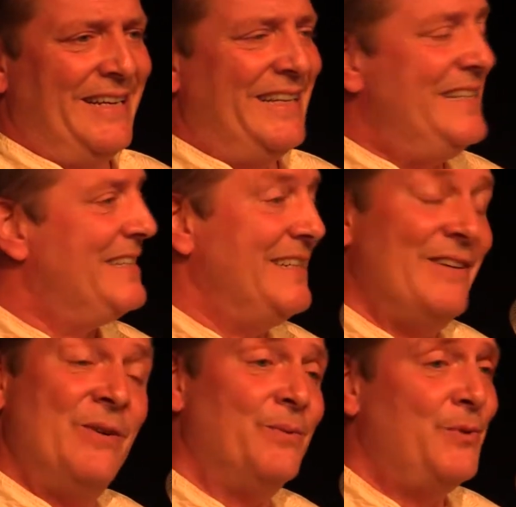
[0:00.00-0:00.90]
And he said,
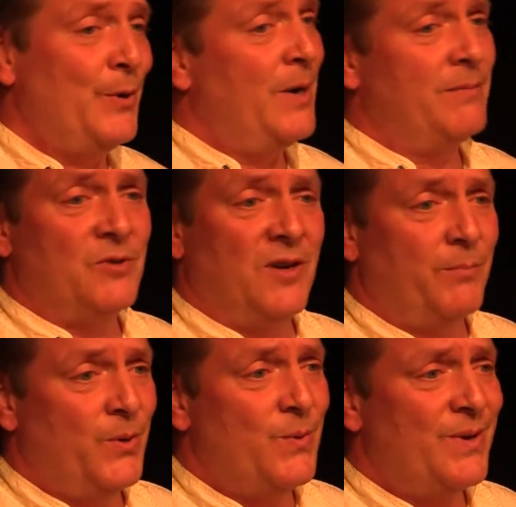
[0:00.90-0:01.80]
"No, your arm's
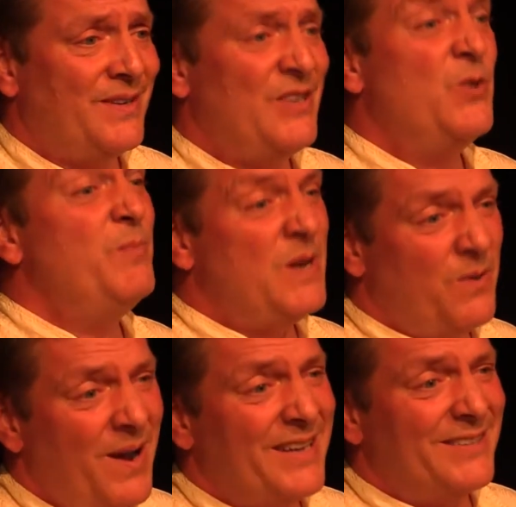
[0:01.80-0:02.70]
not broke. You'd be
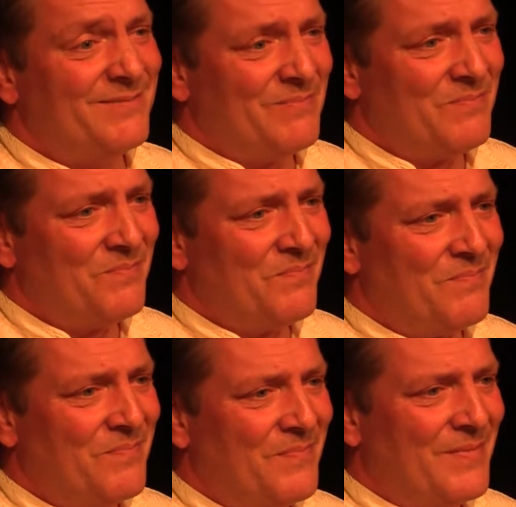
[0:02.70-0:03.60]
crying."
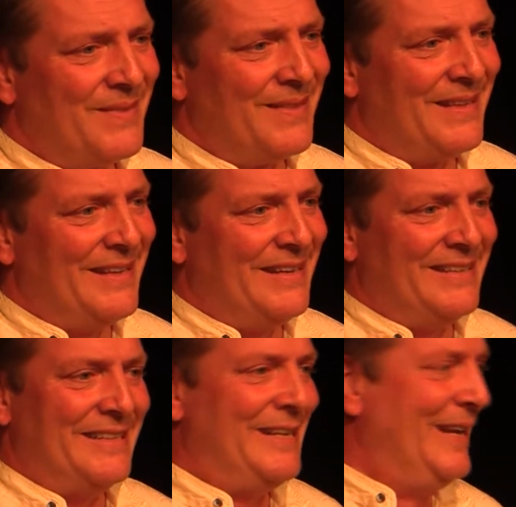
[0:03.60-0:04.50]

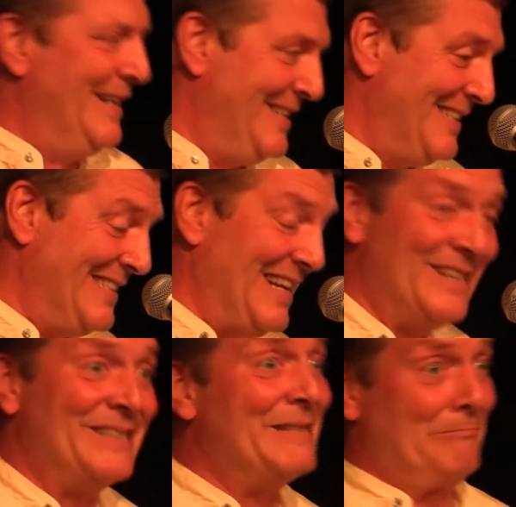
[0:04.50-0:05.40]
And I
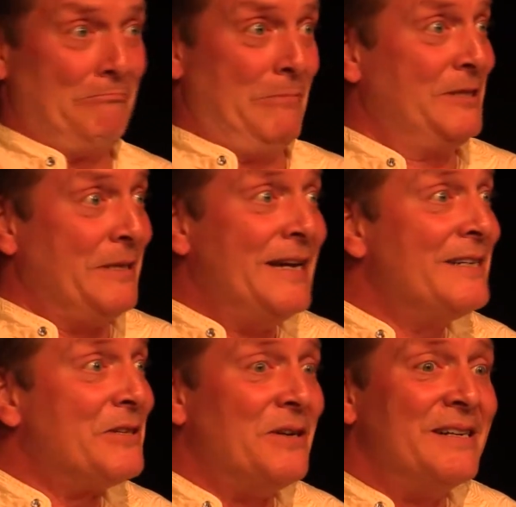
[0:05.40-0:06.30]
was like, "Mr.
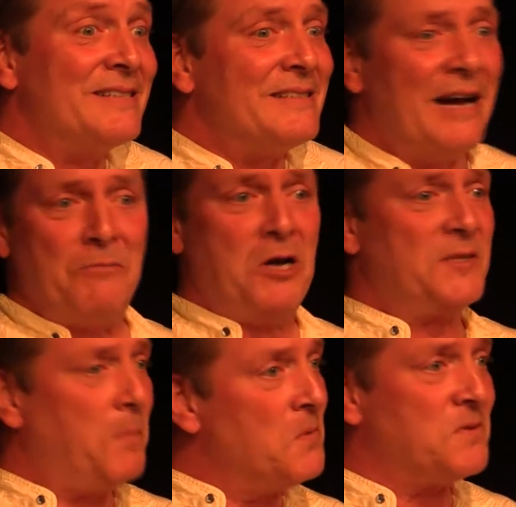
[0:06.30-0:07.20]
Dankos, I'm not
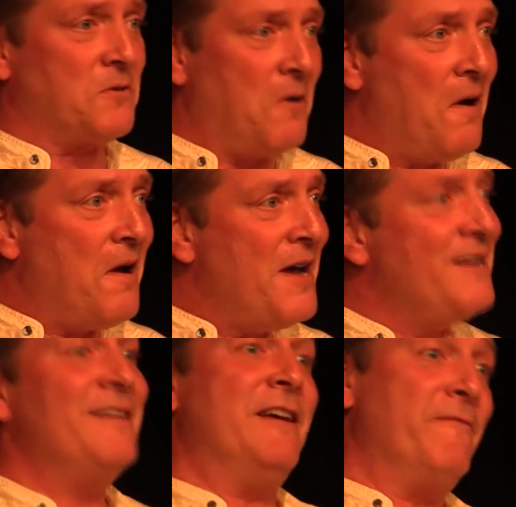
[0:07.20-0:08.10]
supposed to
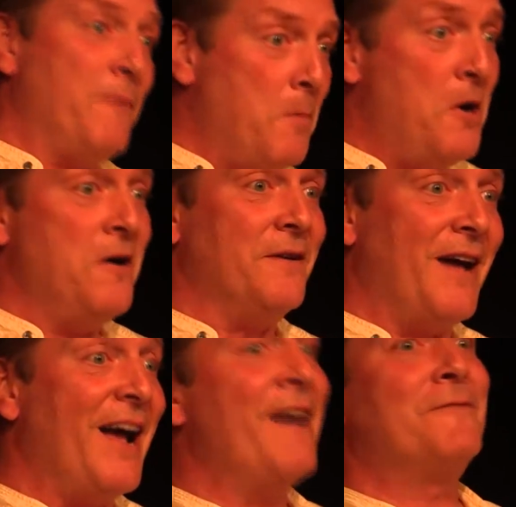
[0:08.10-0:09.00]
cry if I'm hurt.
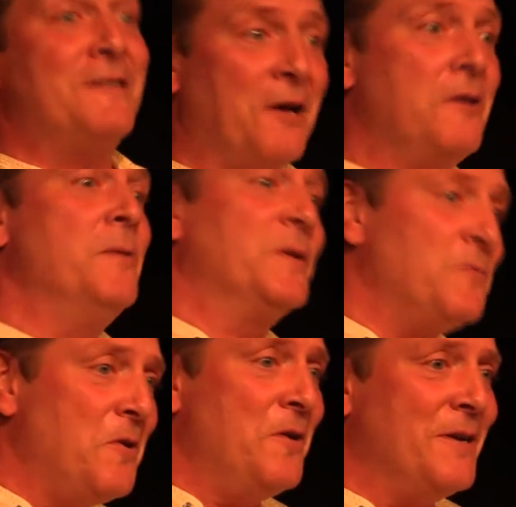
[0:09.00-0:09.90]
I have to tell you what's
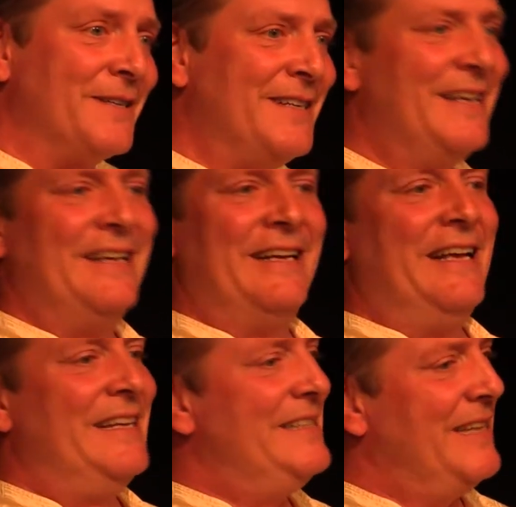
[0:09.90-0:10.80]
wrong."
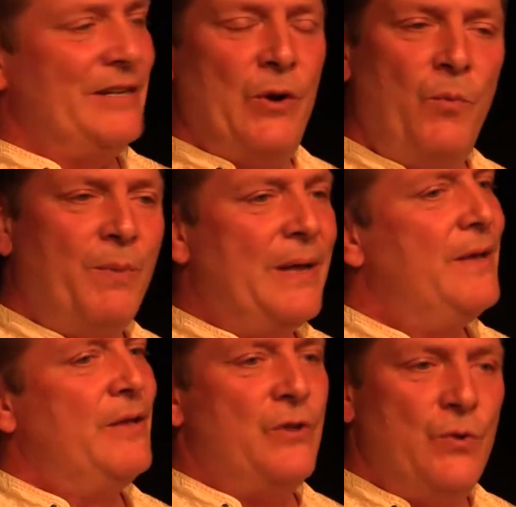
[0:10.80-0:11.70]
He's like, "Nope,
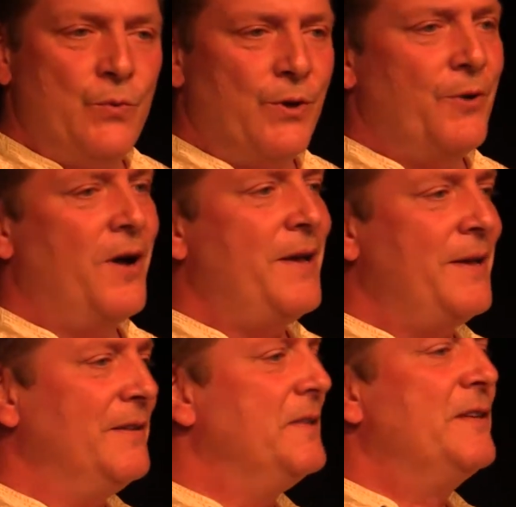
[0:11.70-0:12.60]
you could not
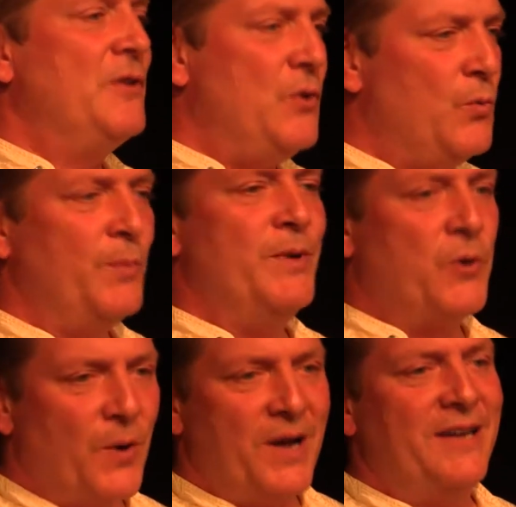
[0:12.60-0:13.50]
handle it. You would be
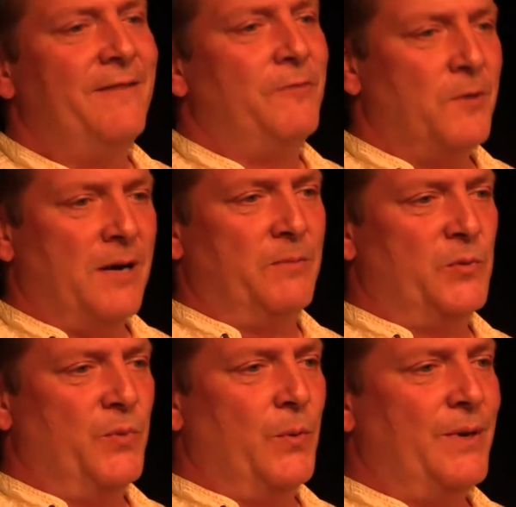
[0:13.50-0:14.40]
crying if your arm
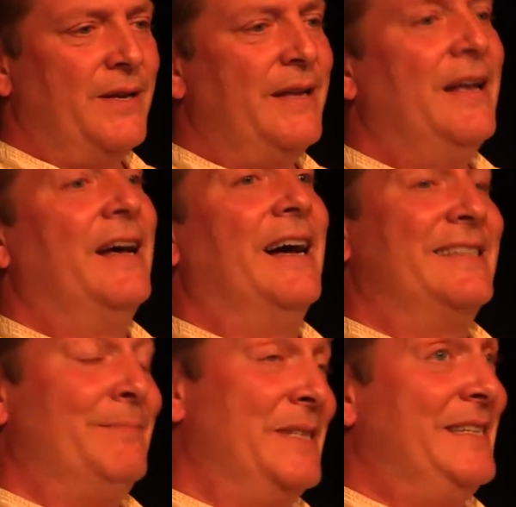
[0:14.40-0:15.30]
was broke."
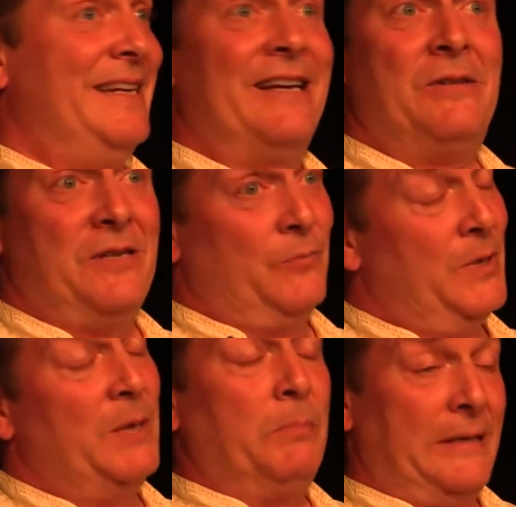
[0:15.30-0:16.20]
I said, "Mr. Dankos,
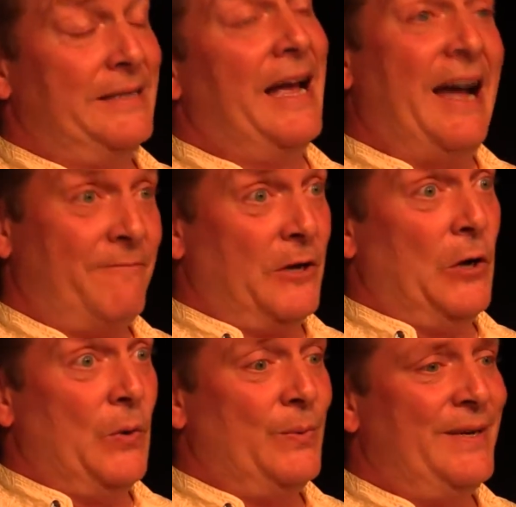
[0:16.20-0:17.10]
really, please, I have to
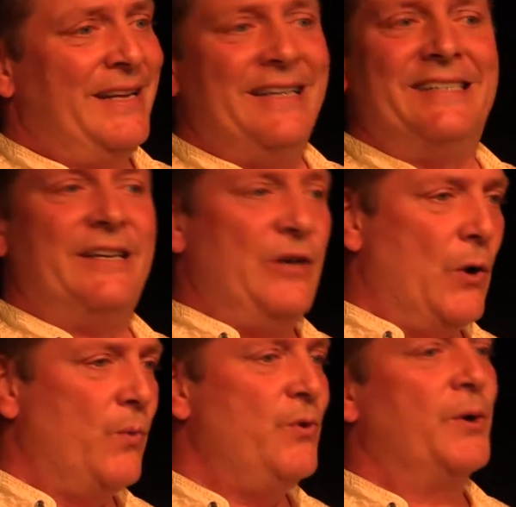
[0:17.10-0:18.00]
go." He said,
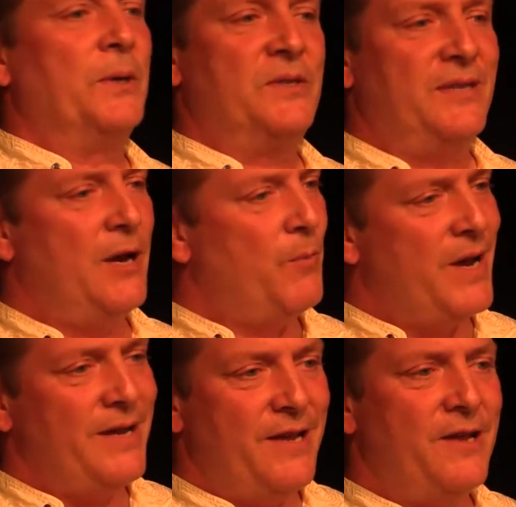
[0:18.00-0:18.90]
"No, you're going to stay
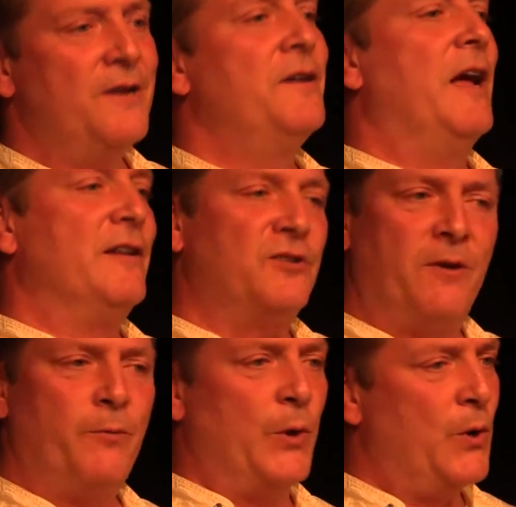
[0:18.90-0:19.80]
right here and
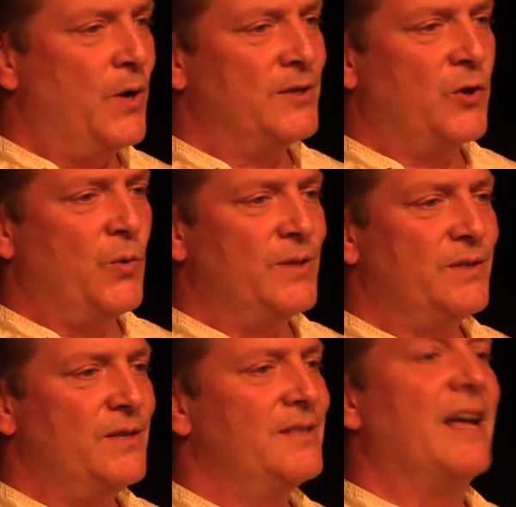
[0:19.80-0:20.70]
suffer the
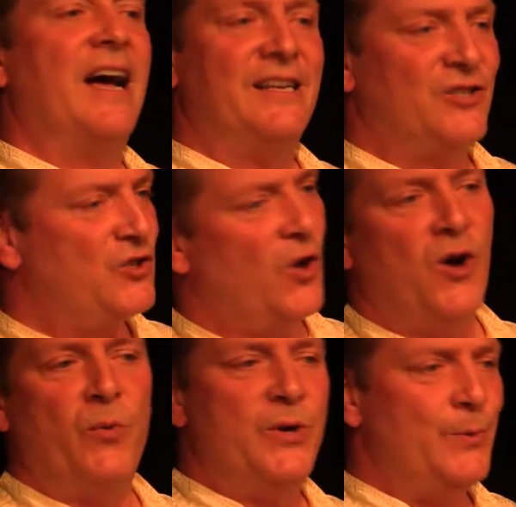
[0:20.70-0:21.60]
consequences. I
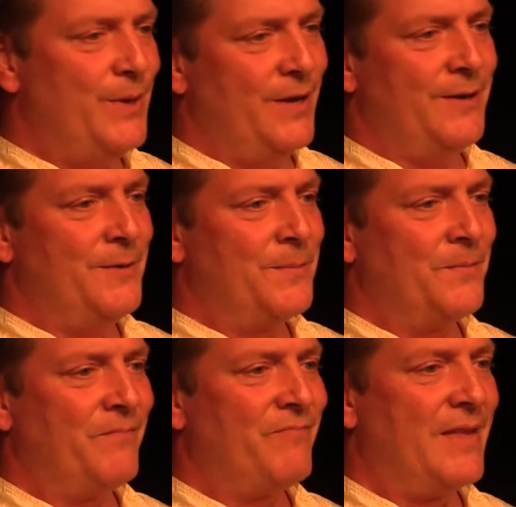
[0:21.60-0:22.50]
saw what you did."
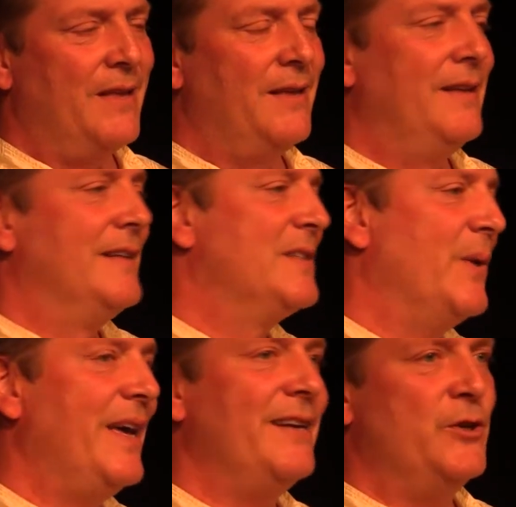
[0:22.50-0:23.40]

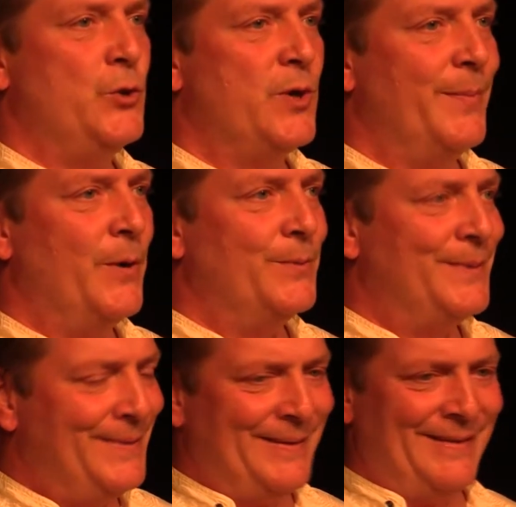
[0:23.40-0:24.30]
So I had to juke him out.